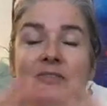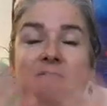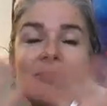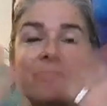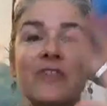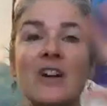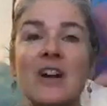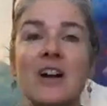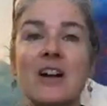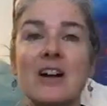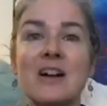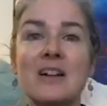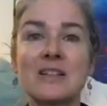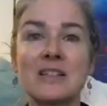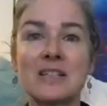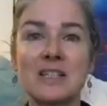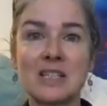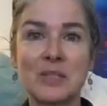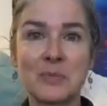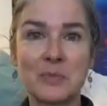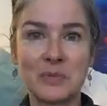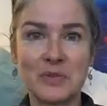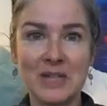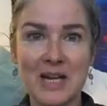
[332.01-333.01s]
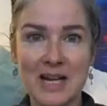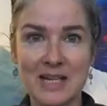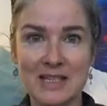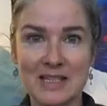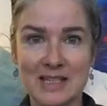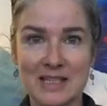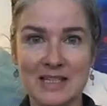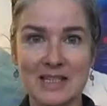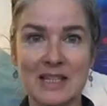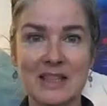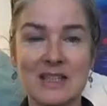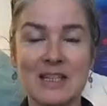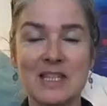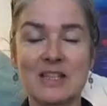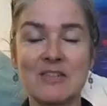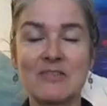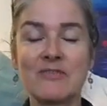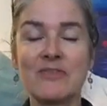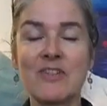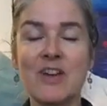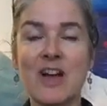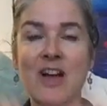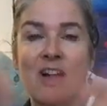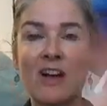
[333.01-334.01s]
vast practice and this
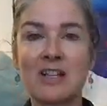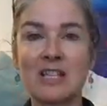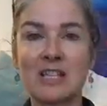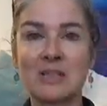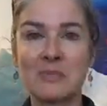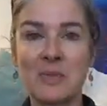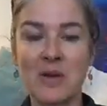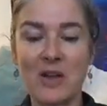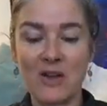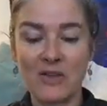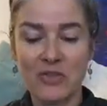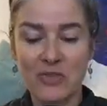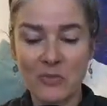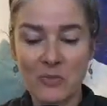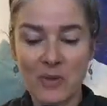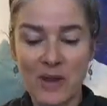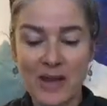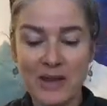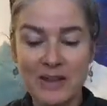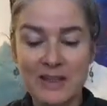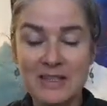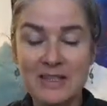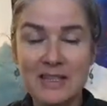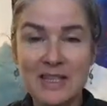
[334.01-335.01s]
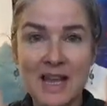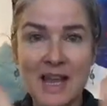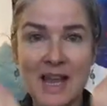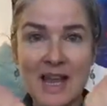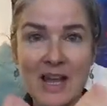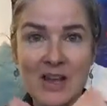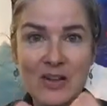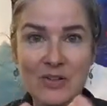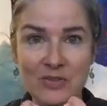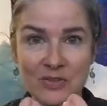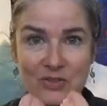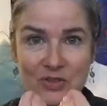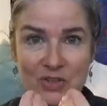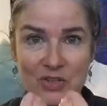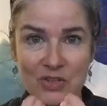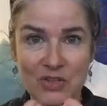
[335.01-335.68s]
vast pathway down